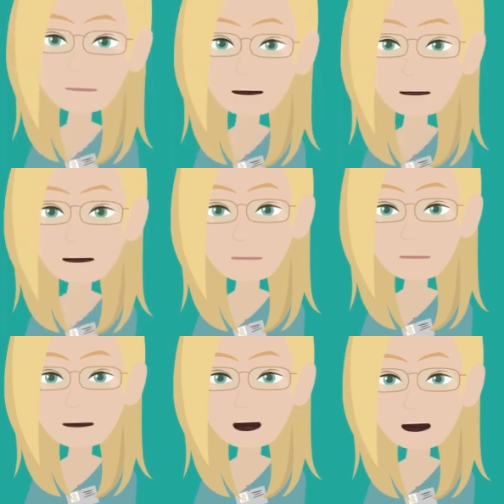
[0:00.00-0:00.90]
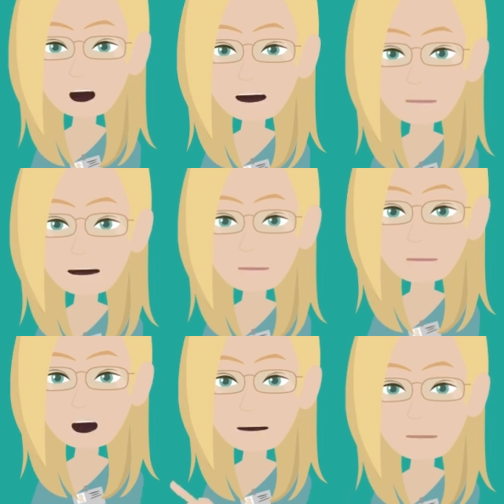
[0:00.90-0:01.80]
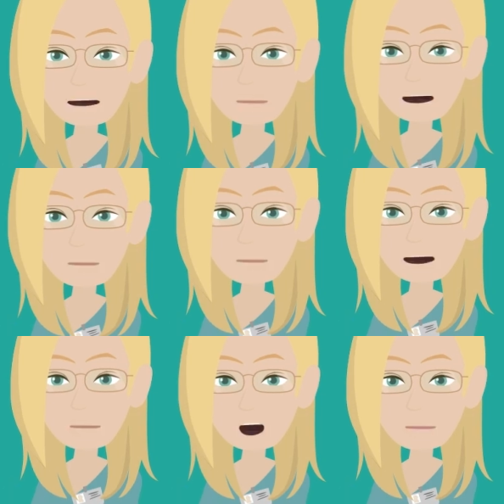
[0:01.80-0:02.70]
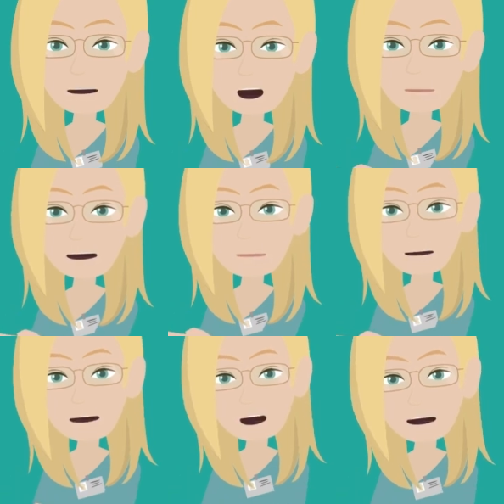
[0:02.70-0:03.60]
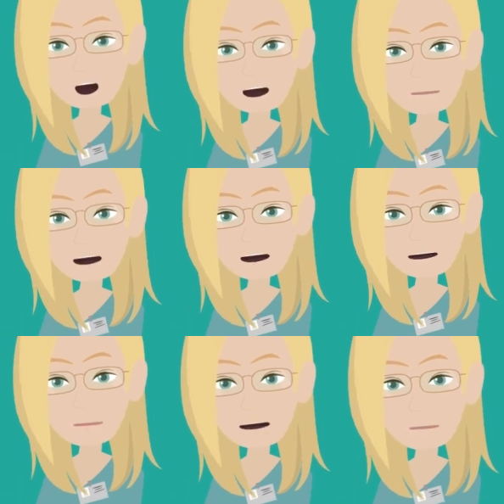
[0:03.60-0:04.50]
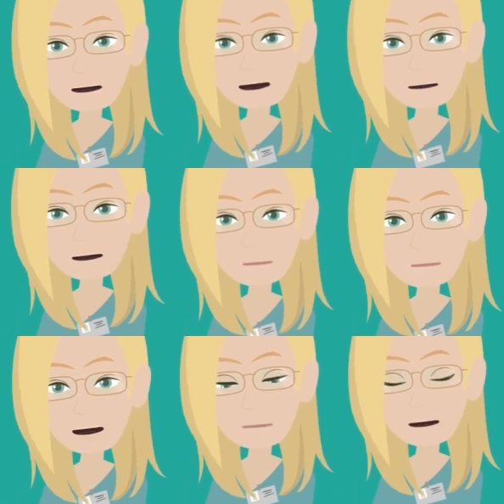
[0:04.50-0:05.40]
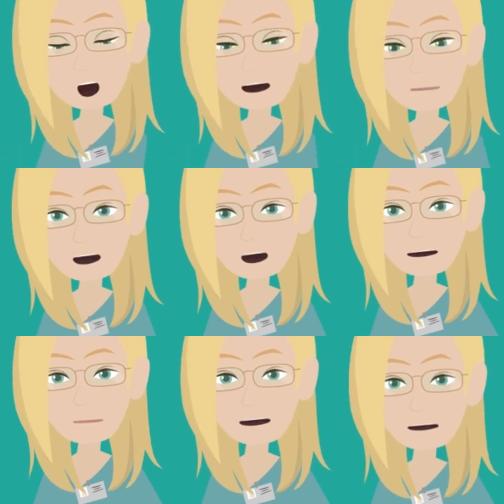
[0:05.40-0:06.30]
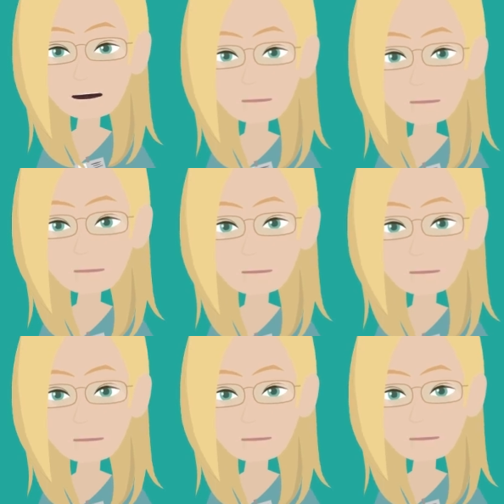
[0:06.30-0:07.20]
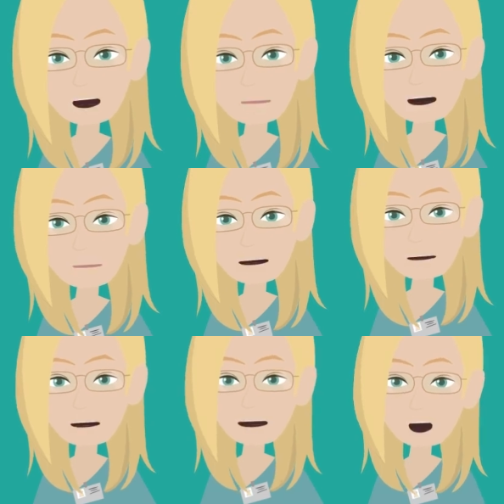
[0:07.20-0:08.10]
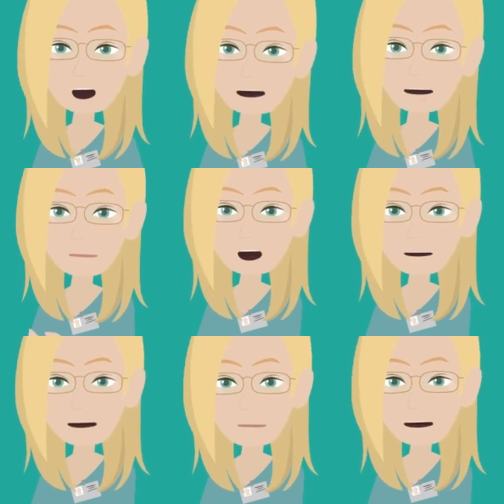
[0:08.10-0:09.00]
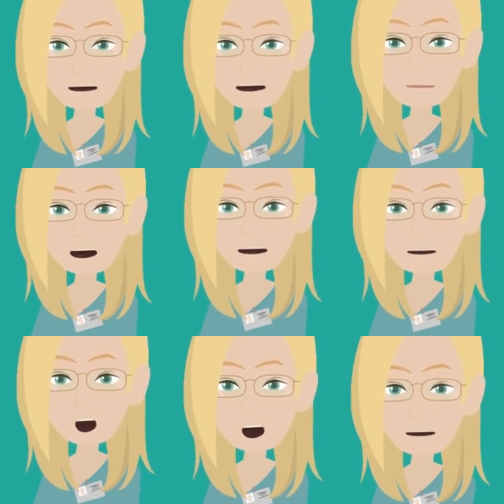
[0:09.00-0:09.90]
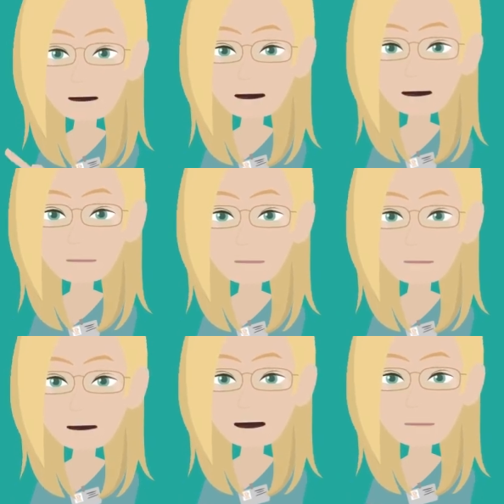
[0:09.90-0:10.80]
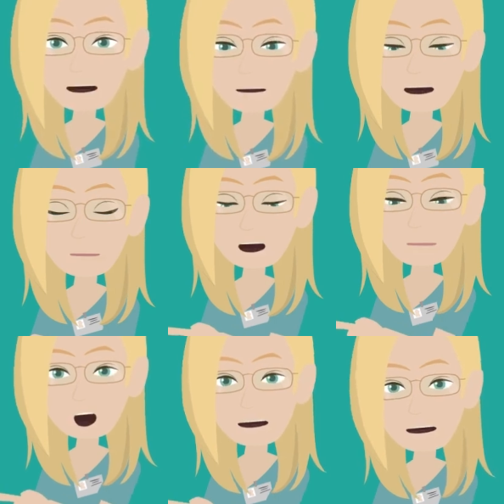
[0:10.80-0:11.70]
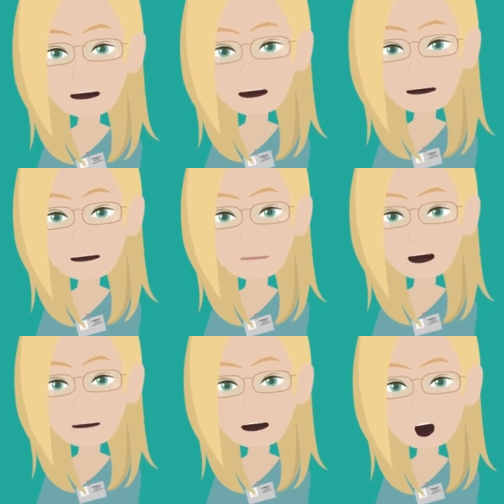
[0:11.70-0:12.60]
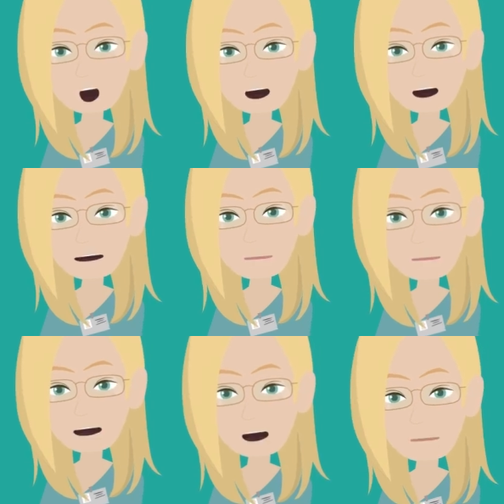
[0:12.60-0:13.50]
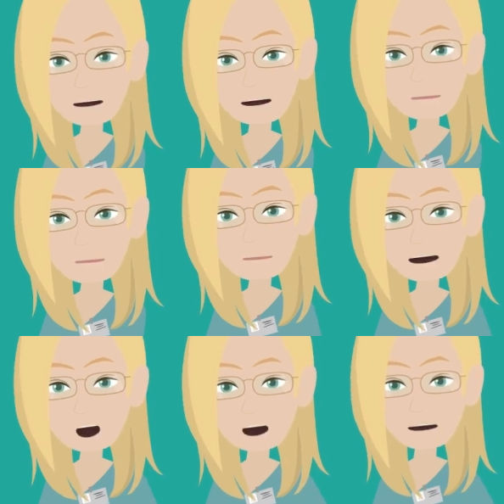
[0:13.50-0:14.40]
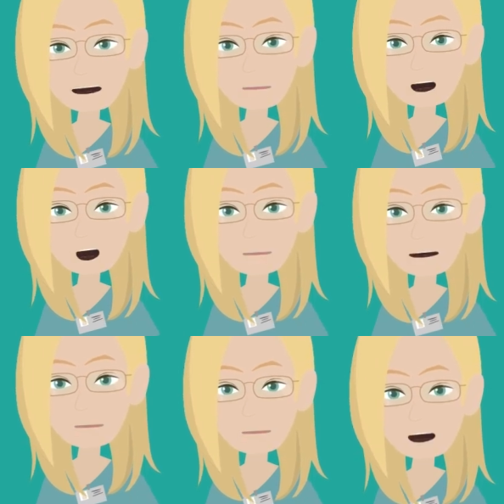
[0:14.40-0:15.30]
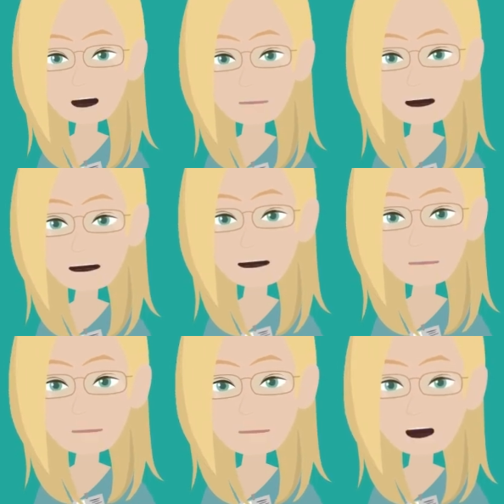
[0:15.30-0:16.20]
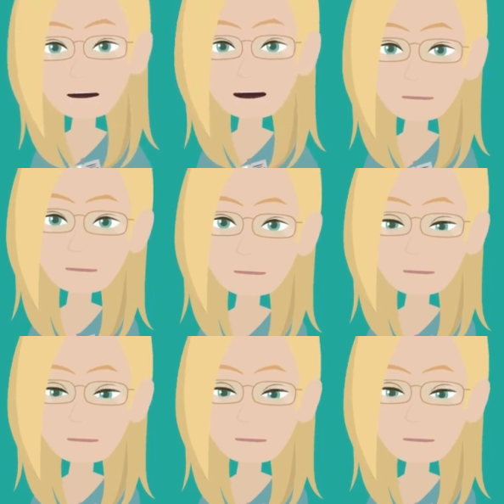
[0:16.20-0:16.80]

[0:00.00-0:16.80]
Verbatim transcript: The Dexcom G6 sensors are factory calibrated and therefore routine calibration is not necessary. A sensor is generally classified as being inaccurate if it is over or under reading by 3 millimoles per liter at a time that the glucose trend arrow is stable.